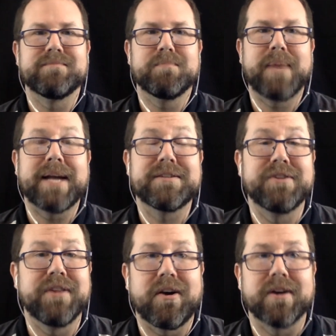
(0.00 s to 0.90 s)
back
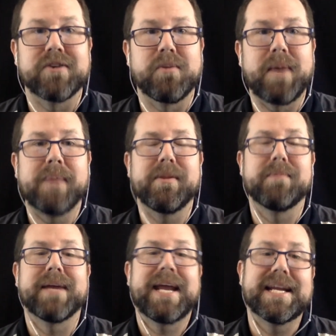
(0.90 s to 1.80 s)
to the article, Popular
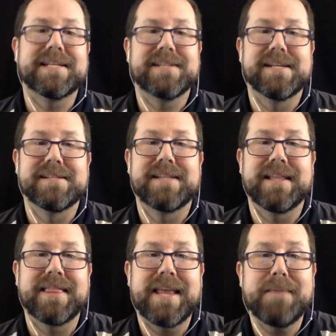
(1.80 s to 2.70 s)
Mechanics says
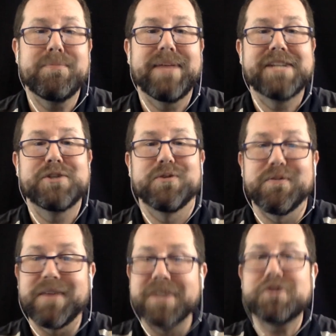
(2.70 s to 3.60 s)
that they plan to
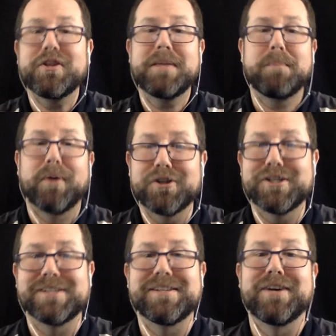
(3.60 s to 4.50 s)
eventually
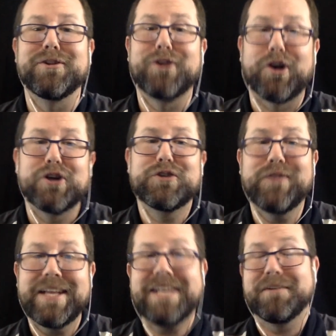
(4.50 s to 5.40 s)
purchase a large
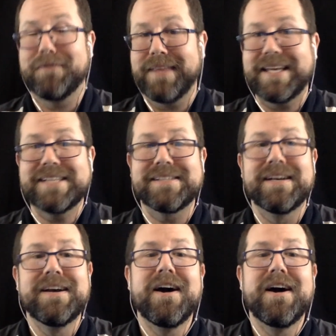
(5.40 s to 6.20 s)
fleet of these,